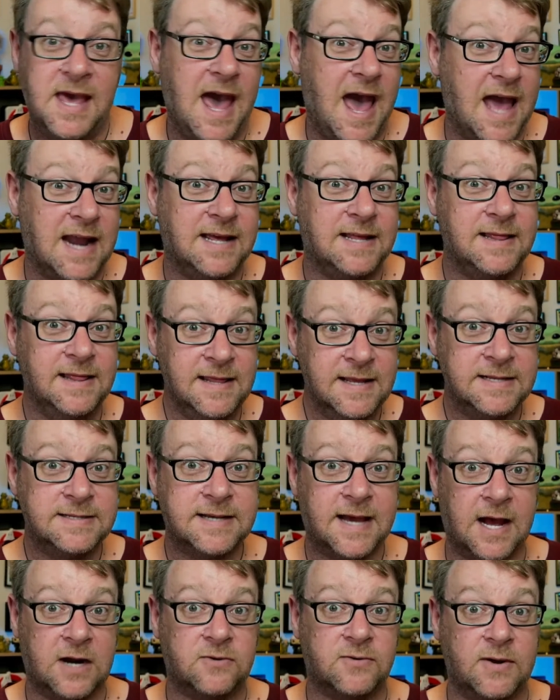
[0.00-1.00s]
And in this
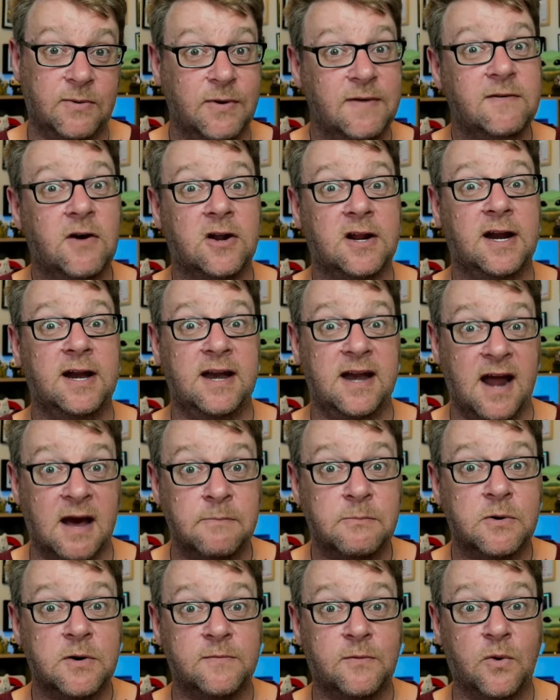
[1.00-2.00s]
country, we've got a
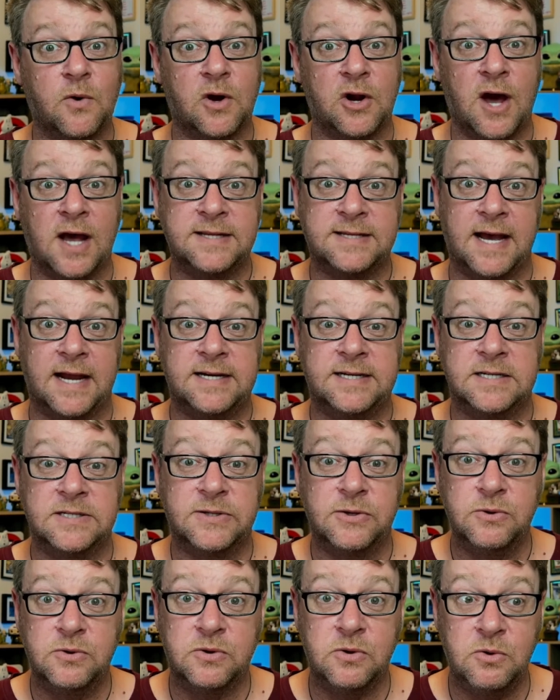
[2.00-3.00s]
number of organisations
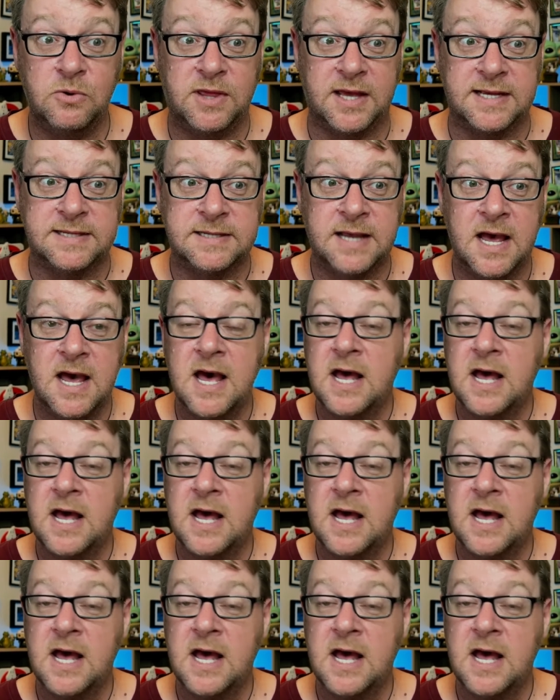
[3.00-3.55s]
who do this,